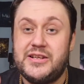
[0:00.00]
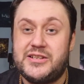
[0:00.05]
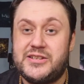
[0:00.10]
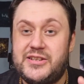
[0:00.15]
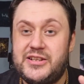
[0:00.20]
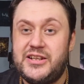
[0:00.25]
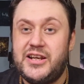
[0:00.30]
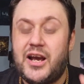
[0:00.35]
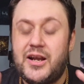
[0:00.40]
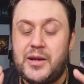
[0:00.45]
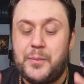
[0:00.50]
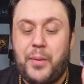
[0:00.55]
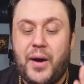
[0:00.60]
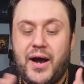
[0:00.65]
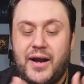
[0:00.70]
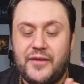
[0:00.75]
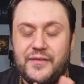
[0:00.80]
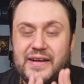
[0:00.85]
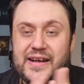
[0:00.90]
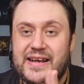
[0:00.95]
It's the only
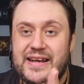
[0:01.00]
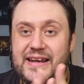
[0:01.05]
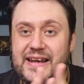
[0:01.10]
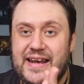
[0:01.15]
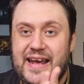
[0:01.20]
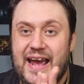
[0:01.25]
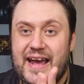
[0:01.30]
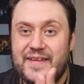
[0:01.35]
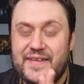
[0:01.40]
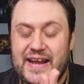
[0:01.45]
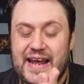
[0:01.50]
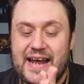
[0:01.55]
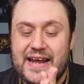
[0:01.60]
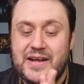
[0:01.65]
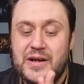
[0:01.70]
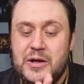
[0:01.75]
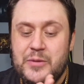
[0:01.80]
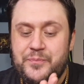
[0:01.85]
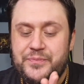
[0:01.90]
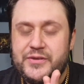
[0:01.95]
part of the Kitkat
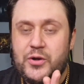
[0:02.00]
that